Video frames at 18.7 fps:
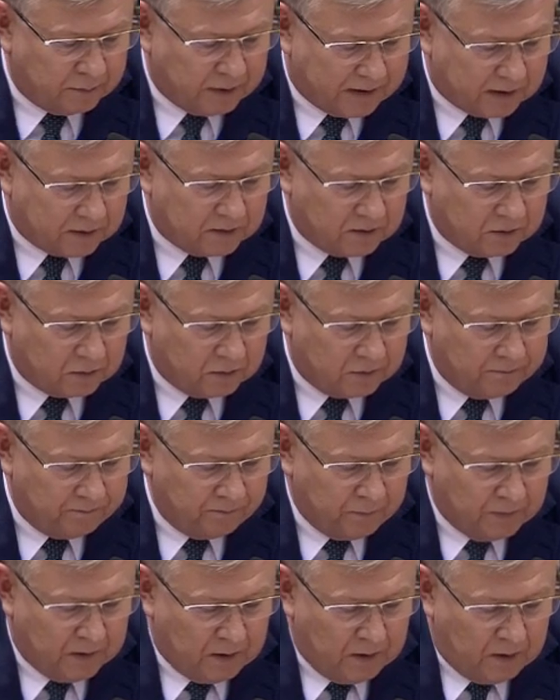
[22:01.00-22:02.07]
are ready to be
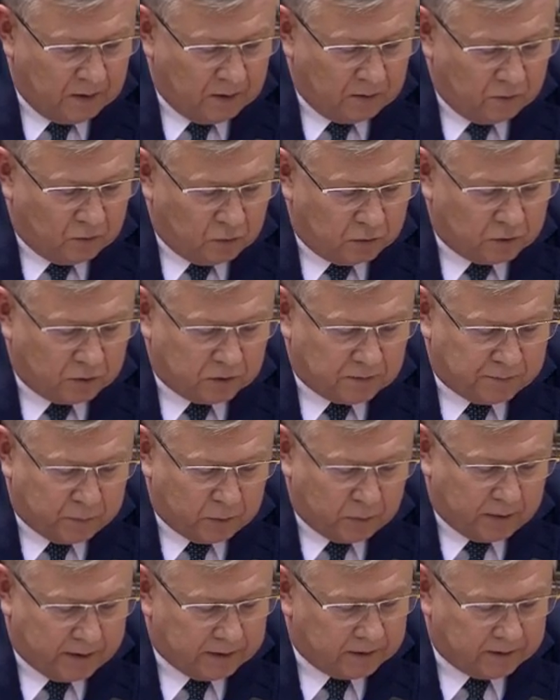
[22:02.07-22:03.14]
a centre of
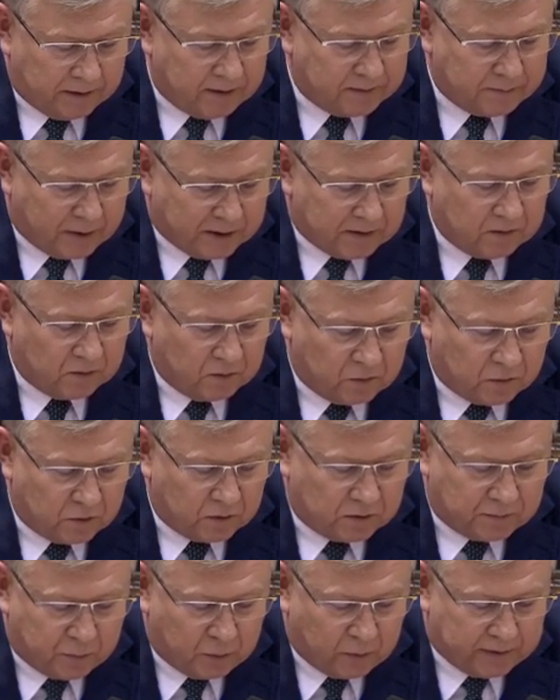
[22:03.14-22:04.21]
entrepreneurship
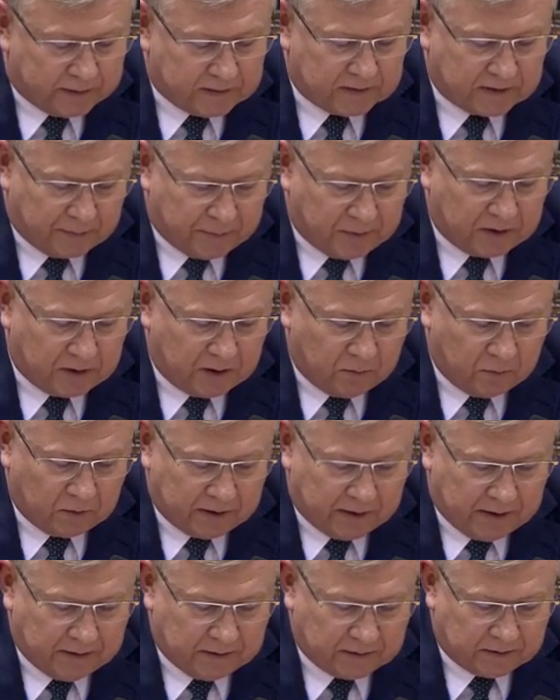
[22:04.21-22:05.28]
and for Ukrainian
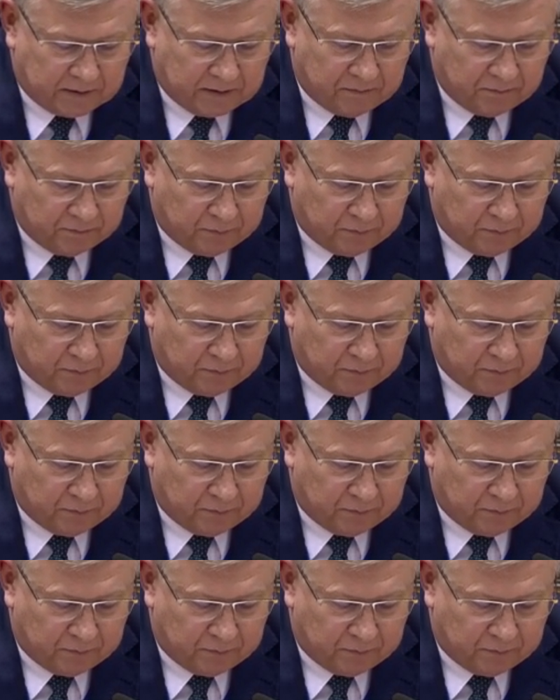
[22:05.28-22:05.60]
business.